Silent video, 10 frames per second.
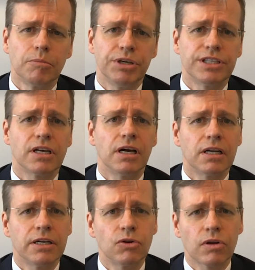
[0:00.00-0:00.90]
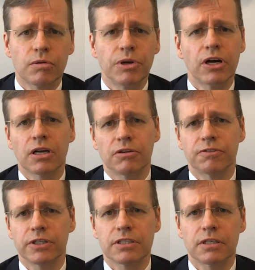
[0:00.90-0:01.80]
Pizza Hut in North America,
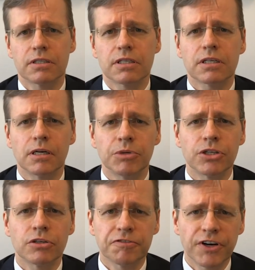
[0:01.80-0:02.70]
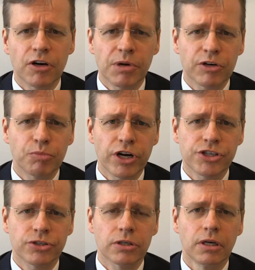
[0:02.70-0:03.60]
for instance, has come under a fair amount of
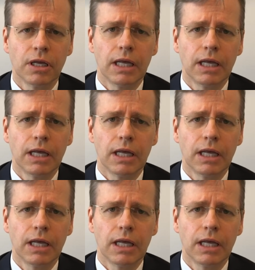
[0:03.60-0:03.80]
pressure